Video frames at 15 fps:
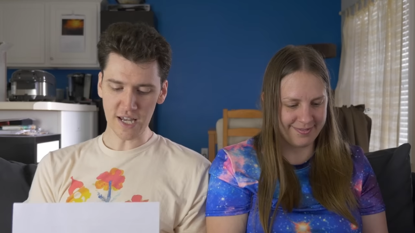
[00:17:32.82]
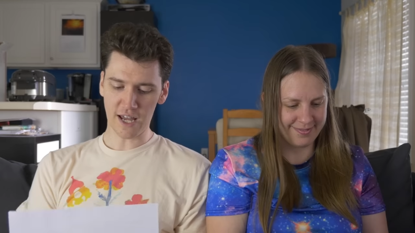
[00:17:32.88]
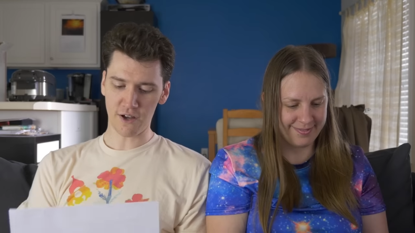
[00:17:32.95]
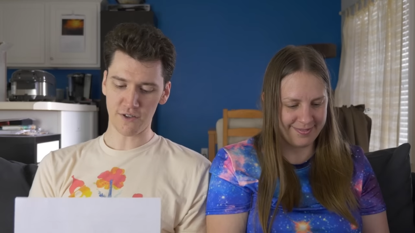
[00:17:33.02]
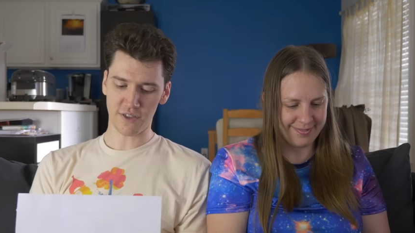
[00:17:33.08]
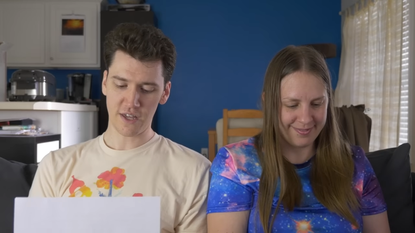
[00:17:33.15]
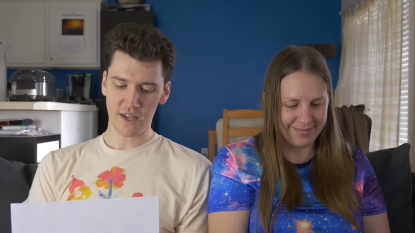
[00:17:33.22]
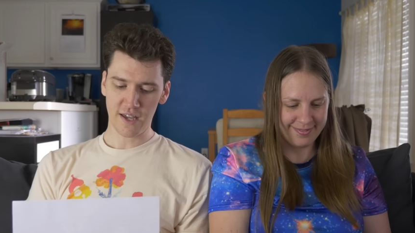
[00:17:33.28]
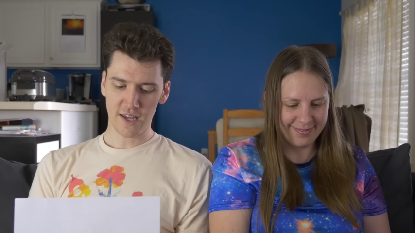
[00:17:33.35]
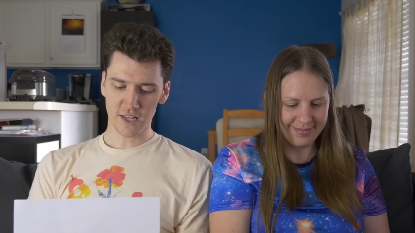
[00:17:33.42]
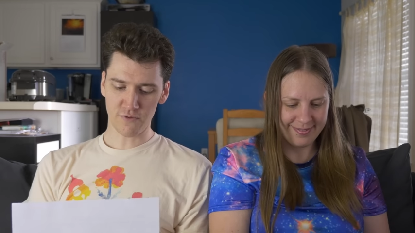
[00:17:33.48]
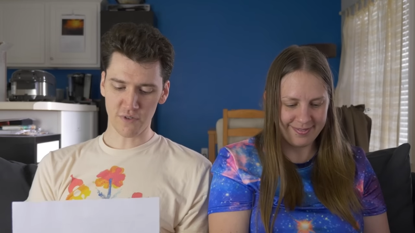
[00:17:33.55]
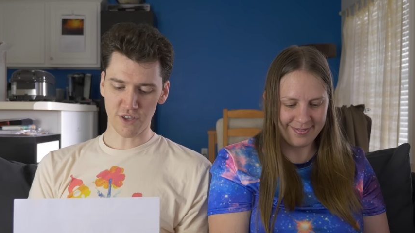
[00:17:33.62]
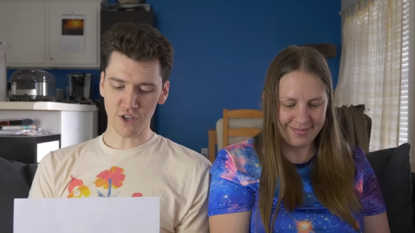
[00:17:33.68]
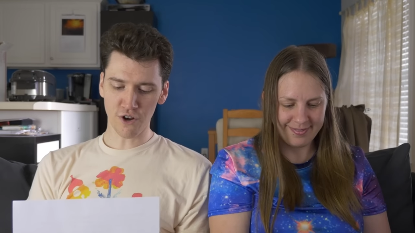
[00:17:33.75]
Speaker 1: health
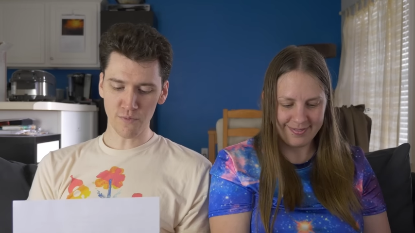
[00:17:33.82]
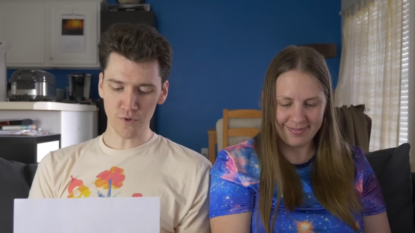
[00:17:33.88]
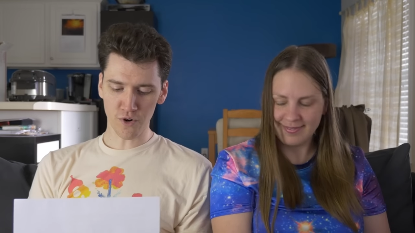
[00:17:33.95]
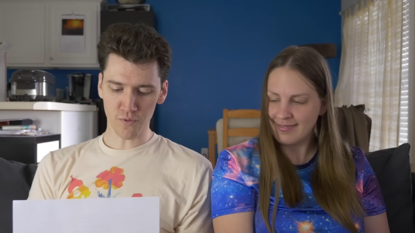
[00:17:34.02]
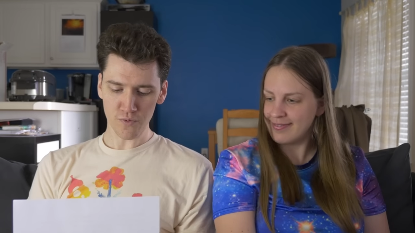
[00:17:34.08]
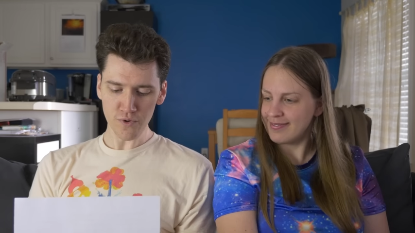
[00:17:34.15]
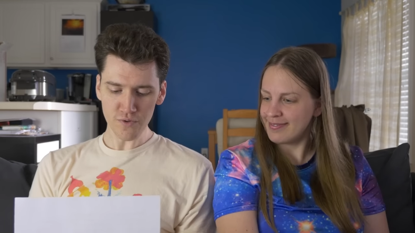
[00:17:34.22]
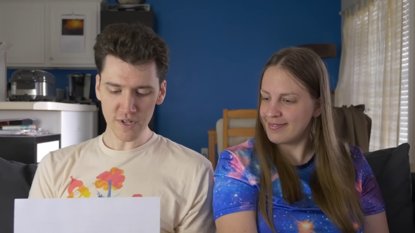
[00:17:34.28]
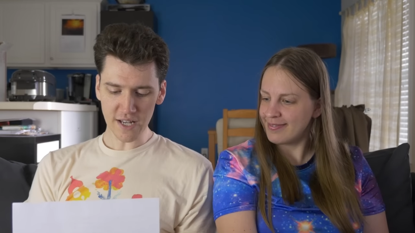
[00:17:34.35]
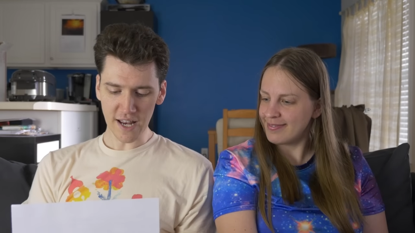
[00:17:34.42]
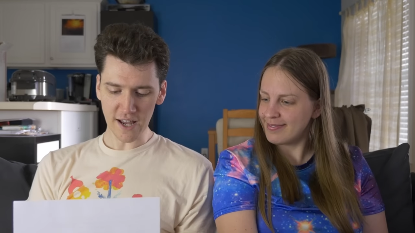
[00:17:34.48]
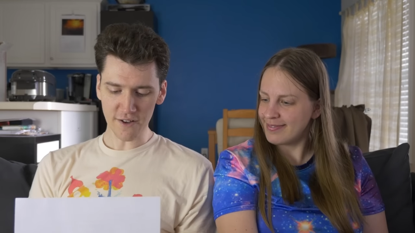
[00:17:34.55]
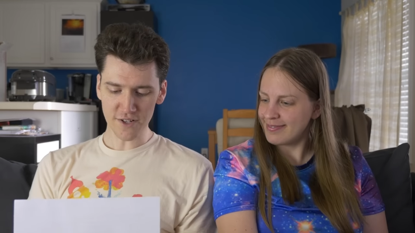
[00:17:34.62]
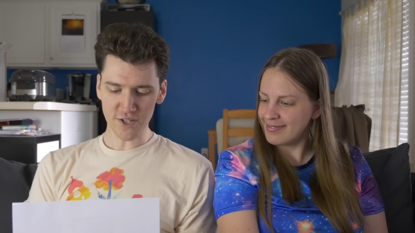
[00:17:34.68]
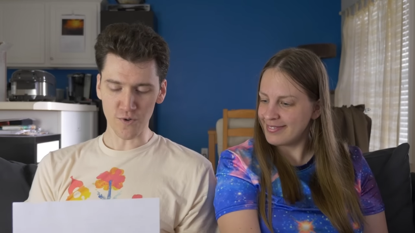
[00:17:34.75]
and with no more root
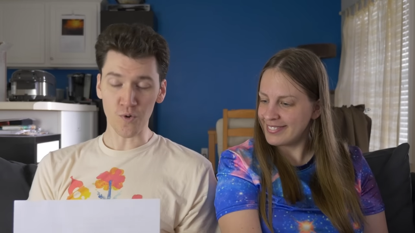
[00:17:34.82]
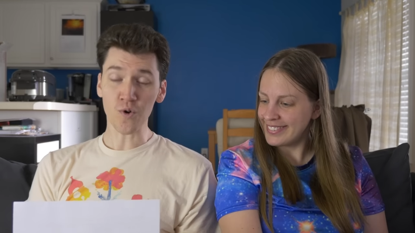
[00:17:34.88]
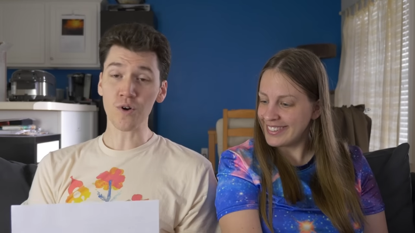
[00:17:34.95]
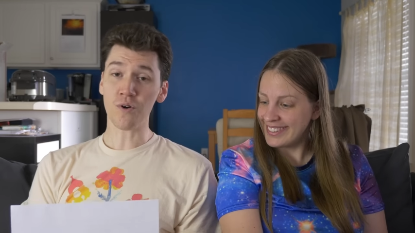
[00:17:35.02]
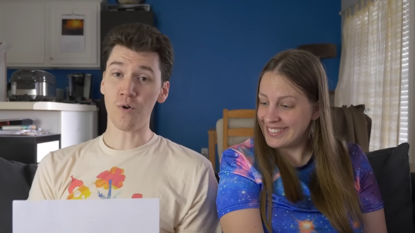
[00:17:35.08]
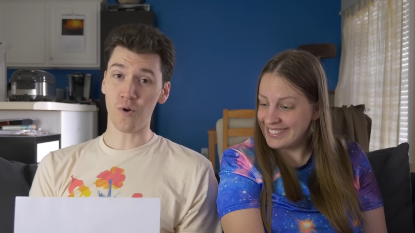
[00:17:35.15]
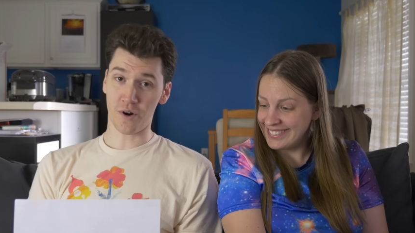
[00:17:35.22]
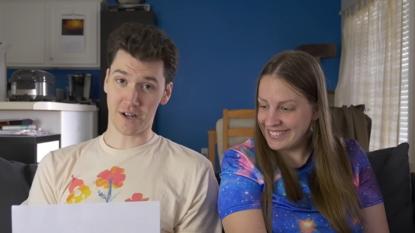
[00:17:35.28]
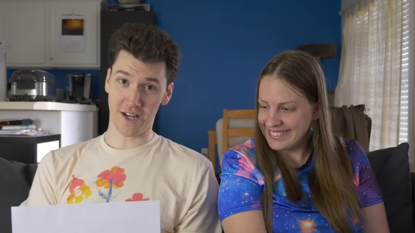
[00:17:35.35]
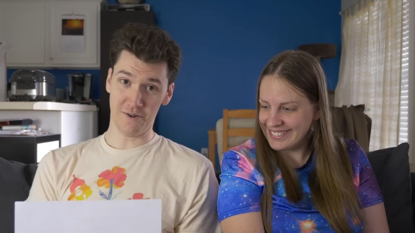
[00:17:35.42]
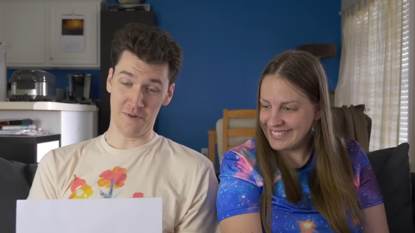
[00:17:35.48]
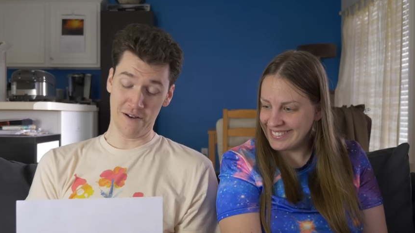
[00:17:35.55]
canals or organ